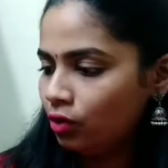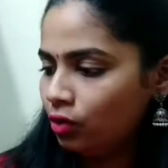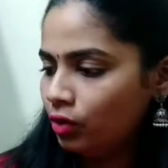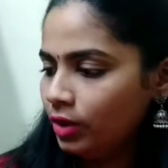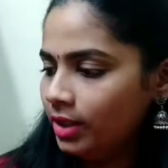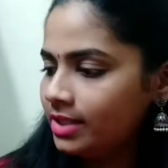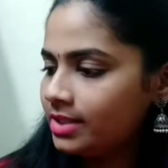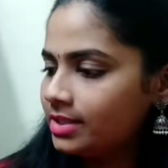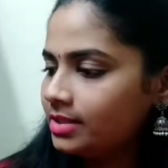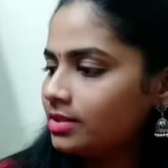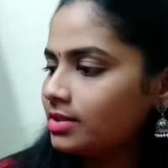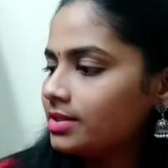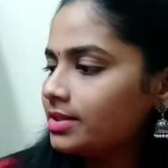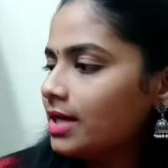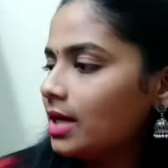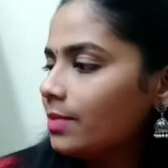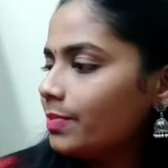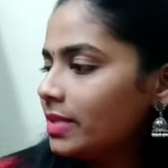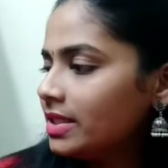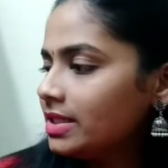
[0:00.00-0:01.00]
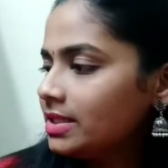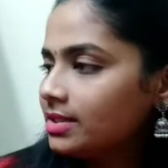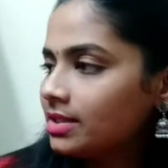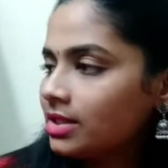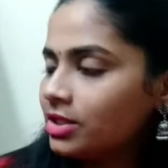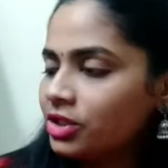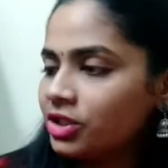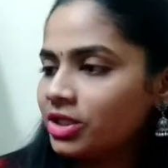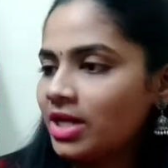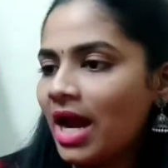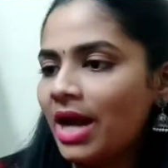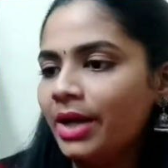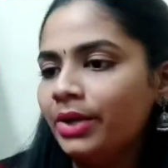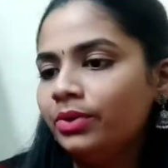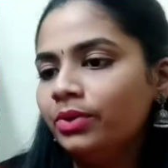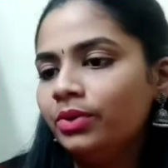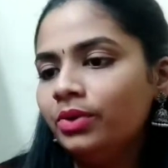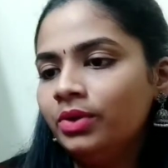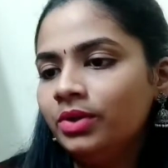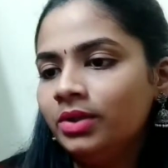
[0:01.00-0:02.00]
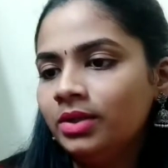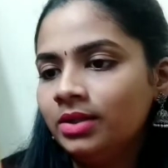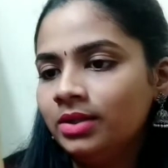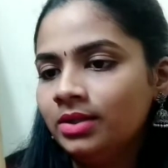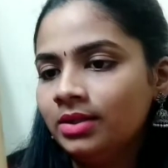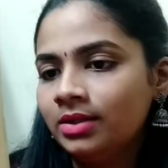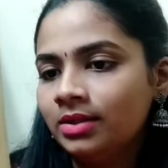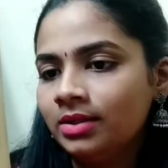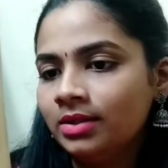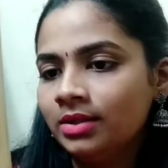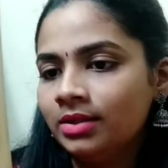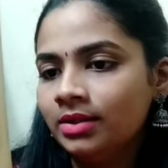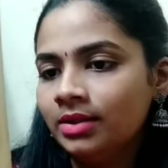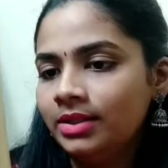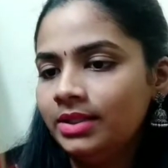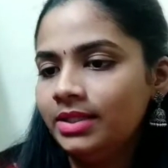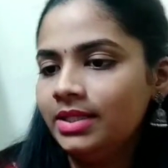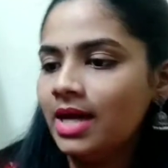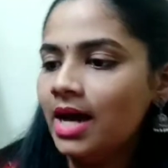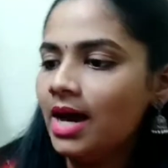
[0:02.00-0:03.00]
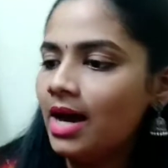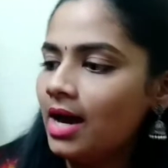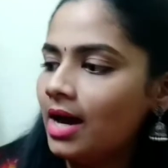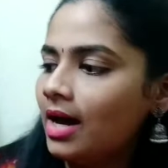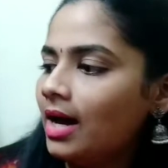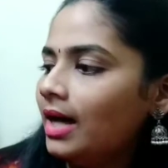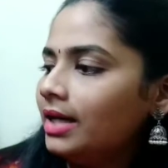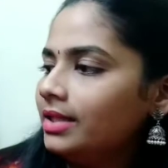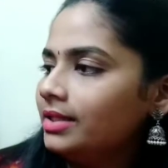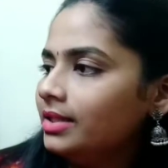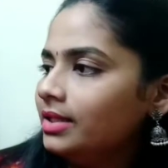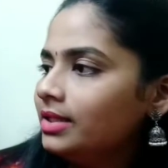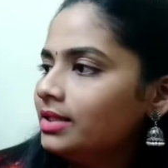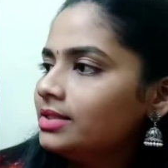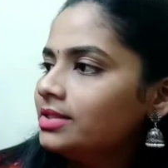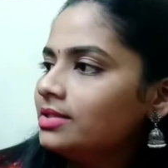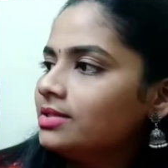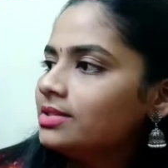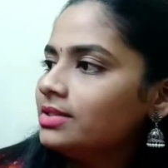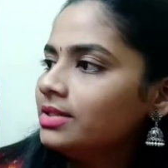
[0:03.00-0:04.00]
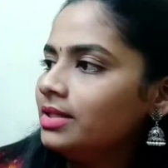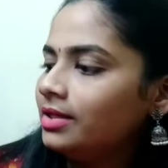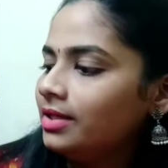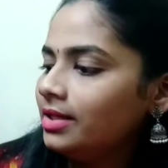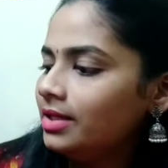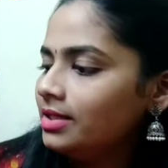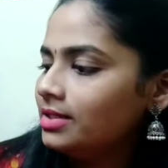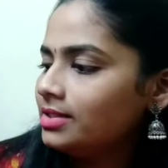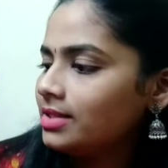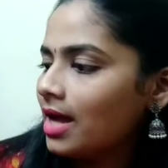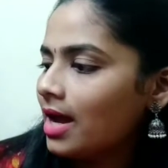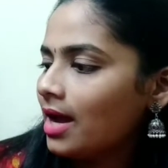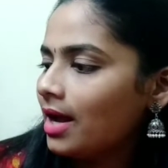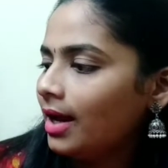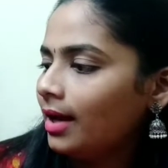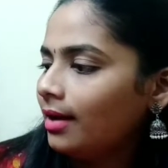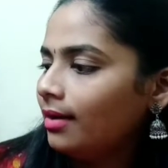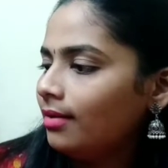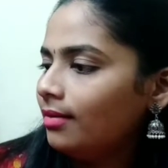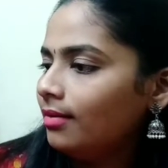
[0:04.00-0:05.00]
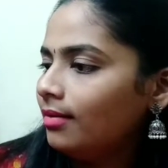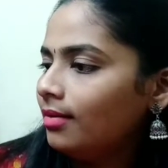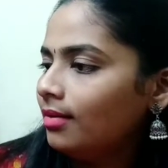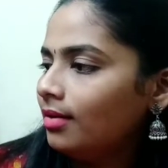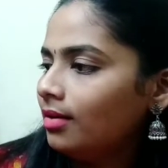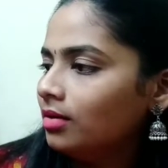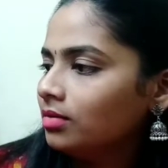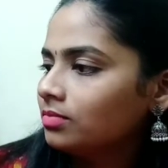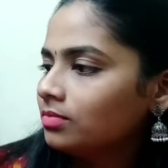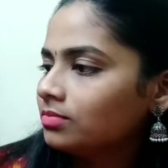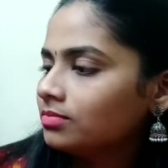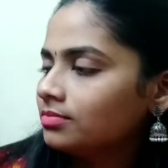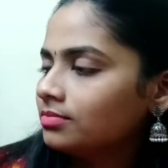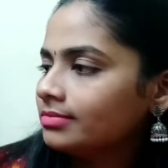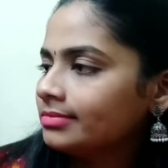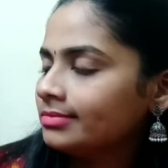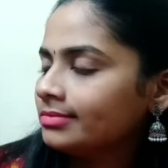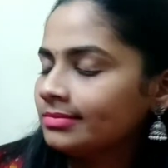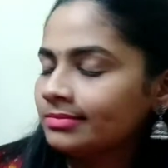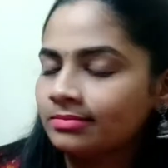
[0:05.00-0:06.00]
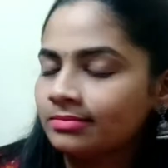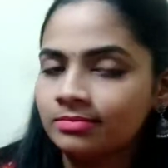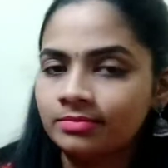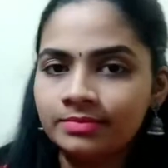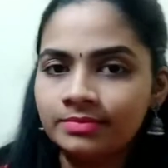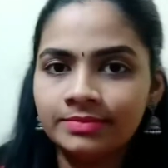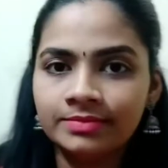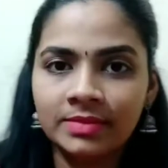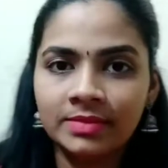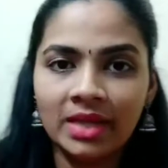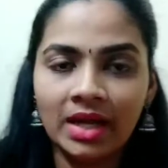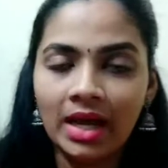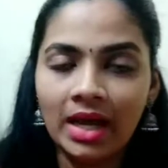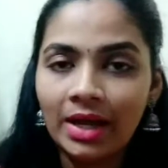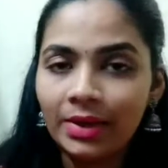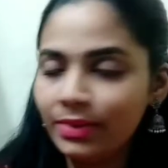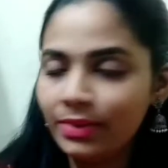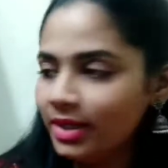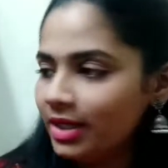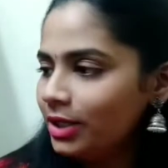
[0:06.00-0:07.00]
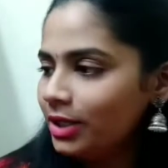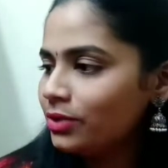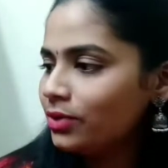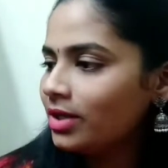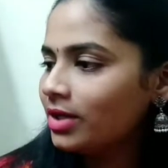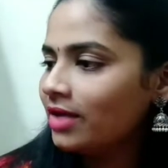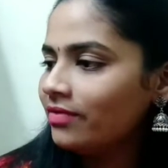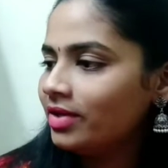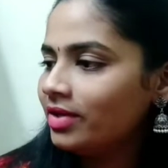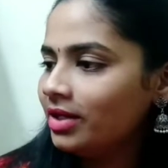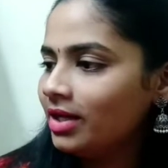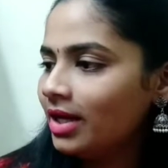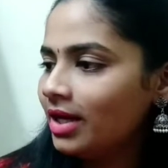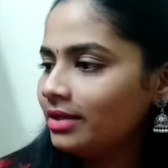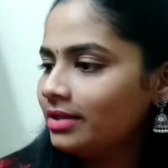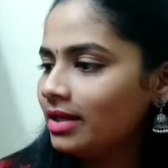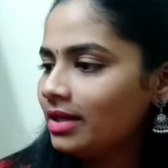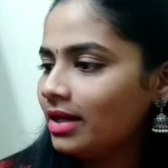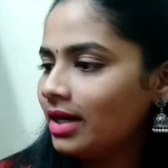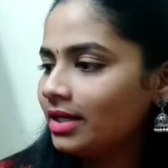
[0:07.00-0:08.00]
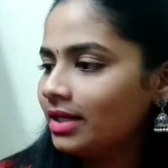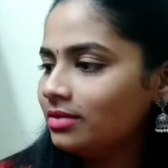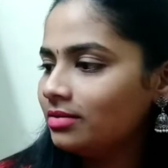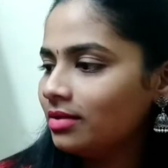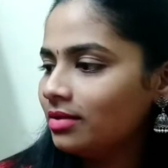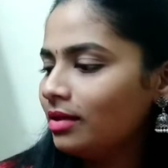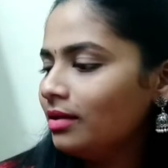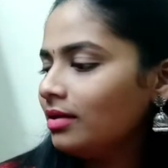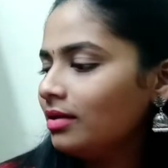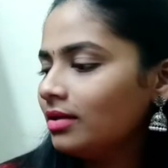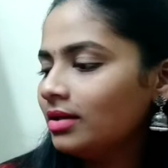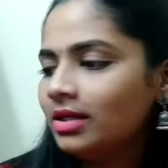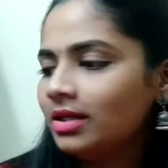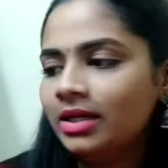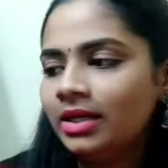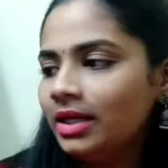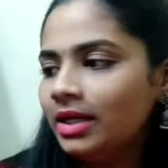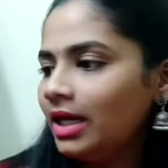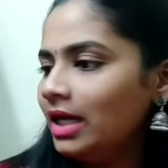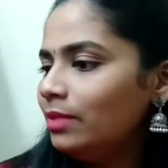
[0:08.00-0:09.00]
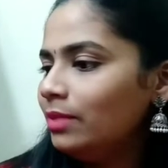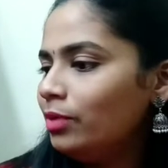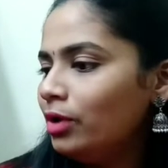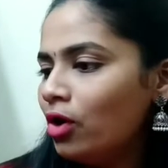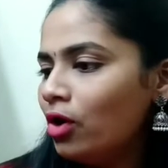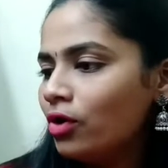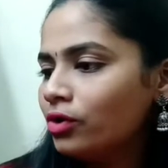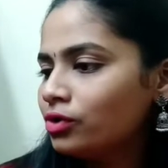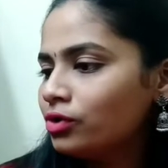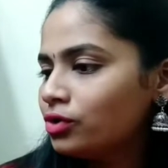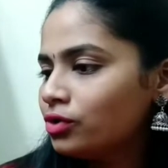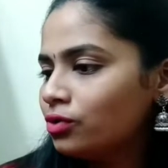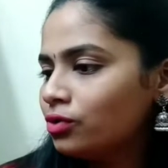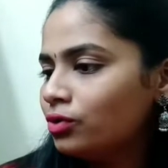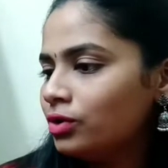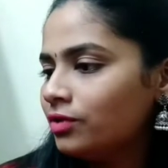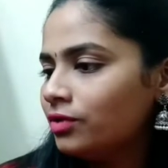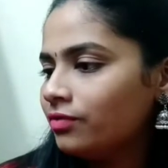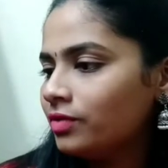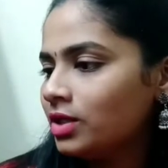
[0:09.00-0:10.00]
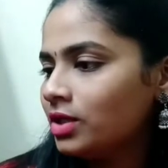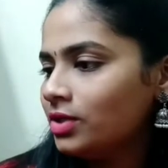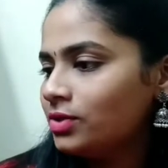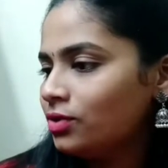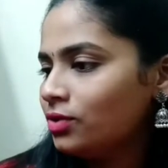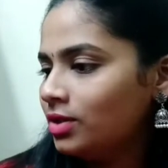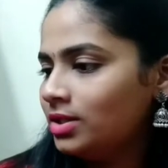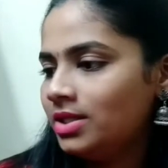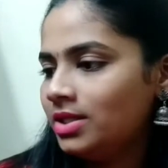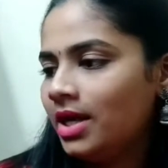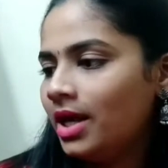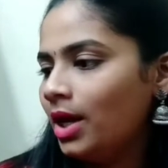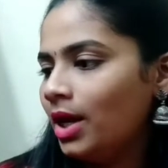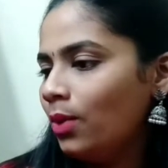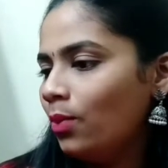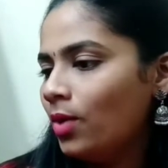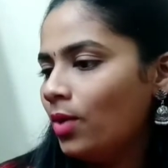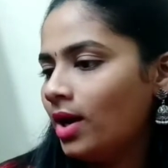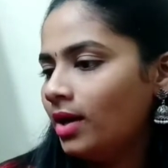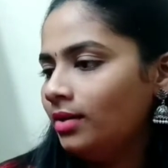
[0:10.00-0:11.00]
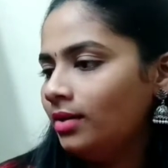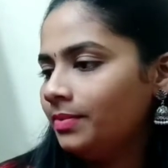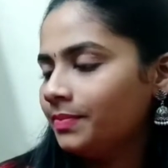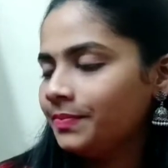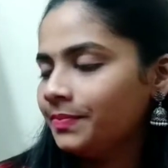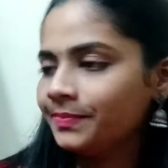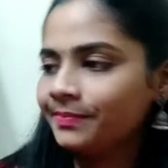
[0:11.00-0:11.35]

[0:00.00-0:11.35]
It's The Serpent's Shadow. Yeah, I think it's a series and uh, I really don't have any idea. I think it belongs to the first or the second one.